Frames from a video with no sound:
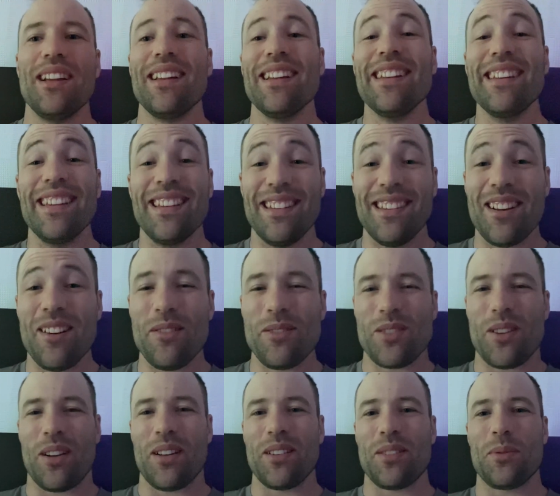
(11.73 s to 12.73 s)
didn't know it
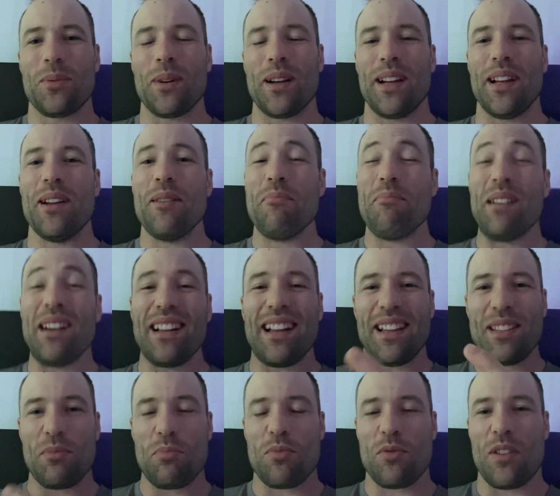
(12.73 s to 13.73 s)
was on its way. But
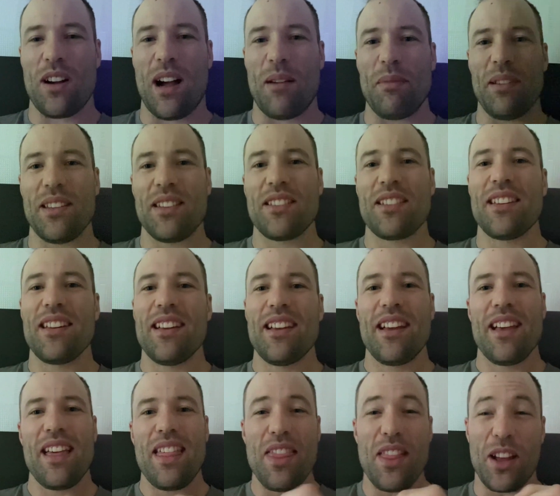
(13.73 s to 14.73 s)
as promised,
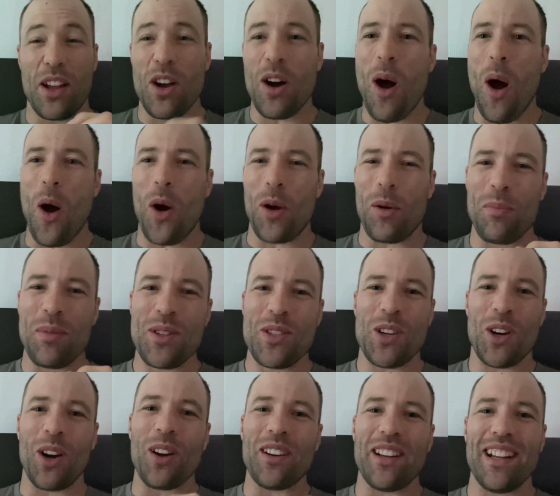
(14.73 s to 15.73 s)
the carb
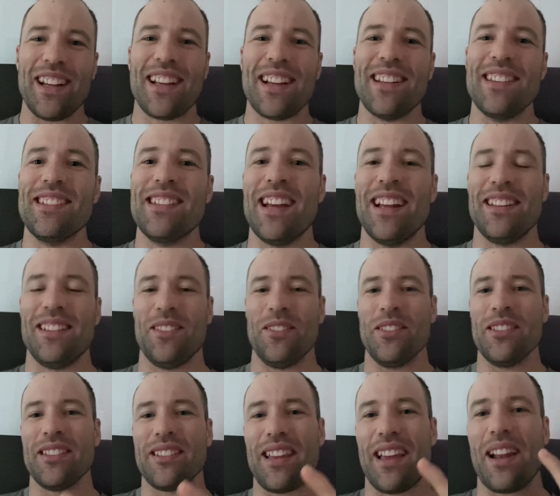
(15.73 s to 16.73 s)
journey
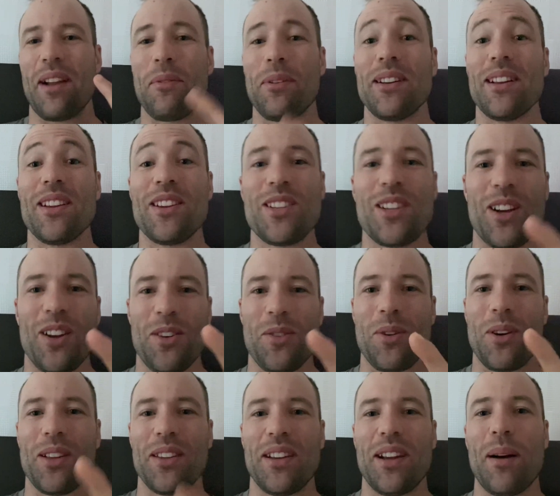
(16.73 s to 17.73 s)
continues. Is that I want to share you
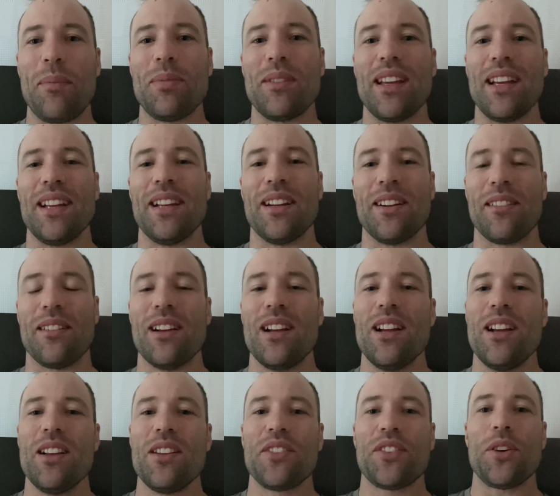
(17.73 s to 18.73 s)
all an update here.
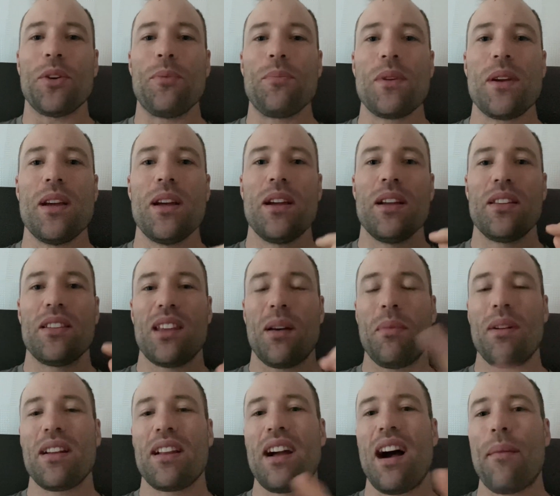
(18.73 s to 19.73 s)
So
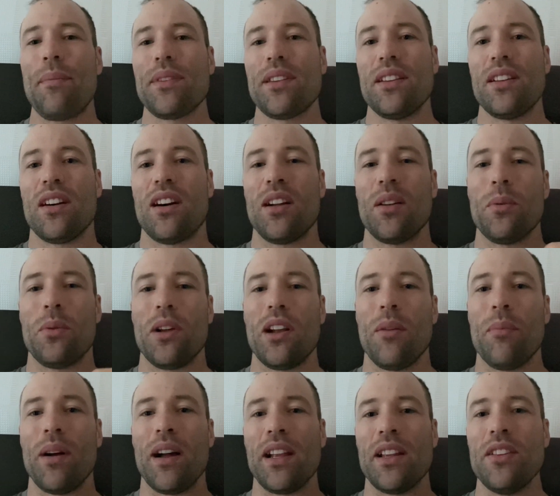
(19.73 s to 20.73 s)
someone commented on one
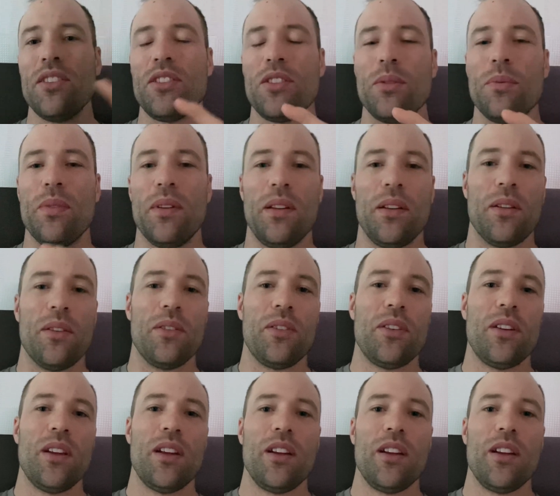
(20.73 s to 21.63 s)
of my YouTube videos,